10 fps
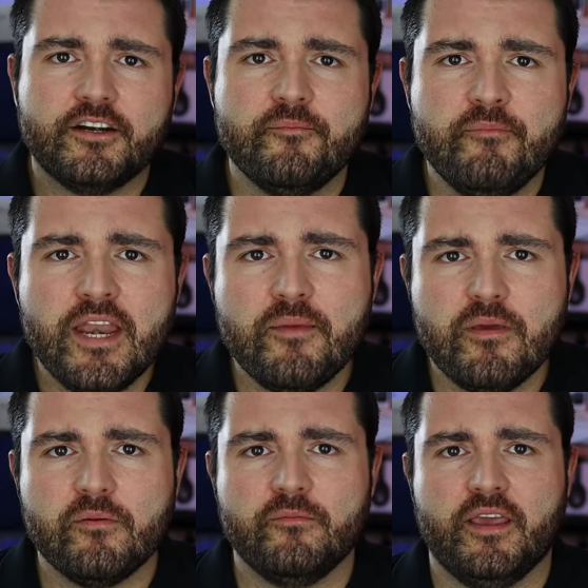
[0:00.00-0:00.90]
are many
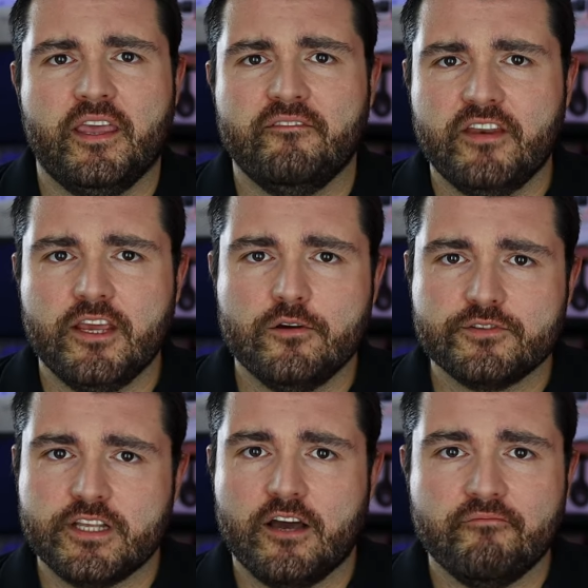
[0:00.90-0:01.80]
people making videos now.